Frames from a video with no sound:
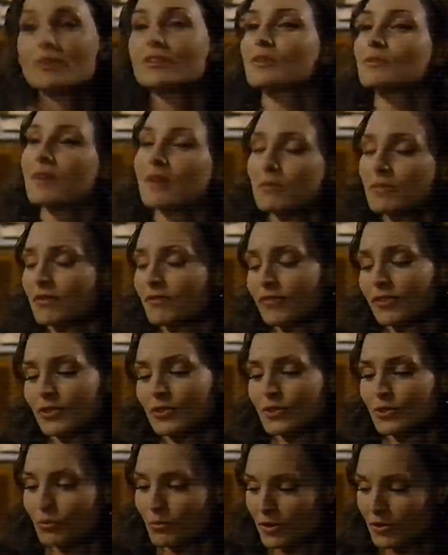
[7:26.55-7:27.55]
you always make me
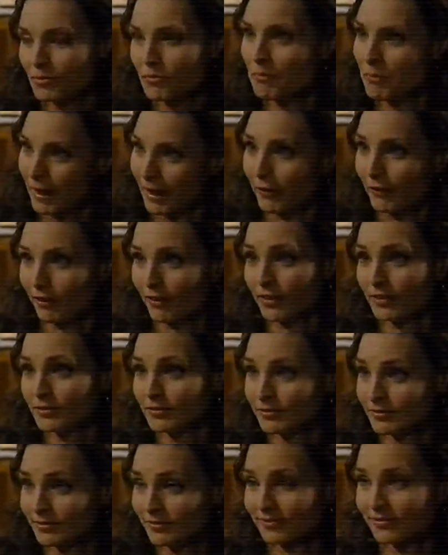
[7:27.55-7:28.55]
feel so much better.
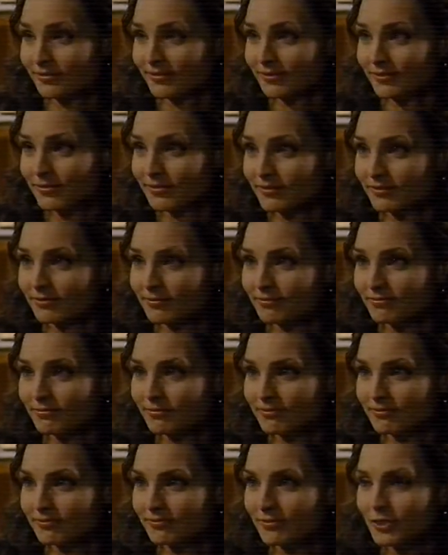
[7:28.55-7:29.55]

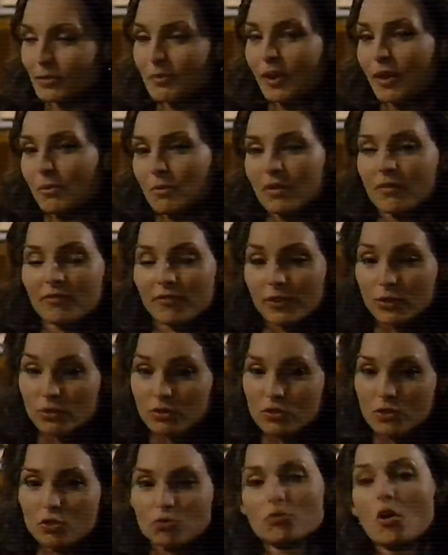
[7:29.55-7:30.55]
You make me
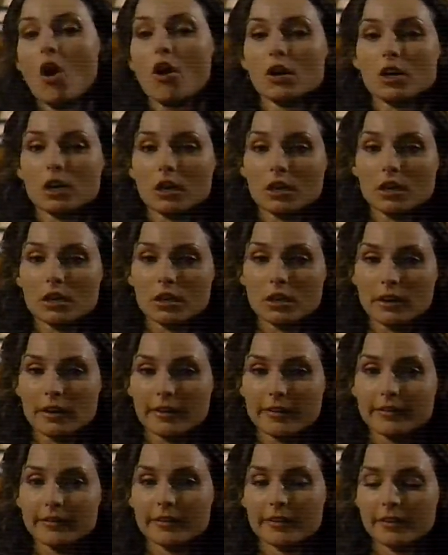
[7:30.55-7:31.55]
feel stronger
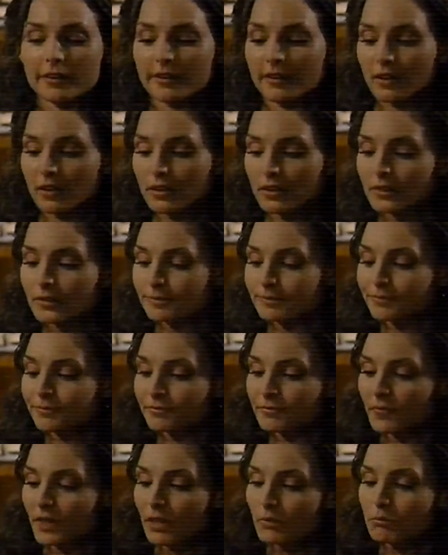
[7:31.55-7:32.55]

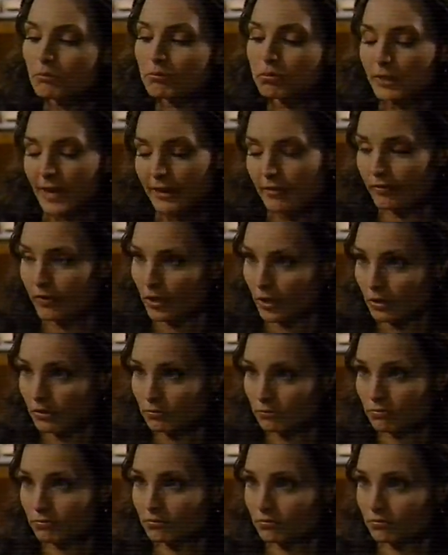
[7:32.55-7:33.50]
and braver.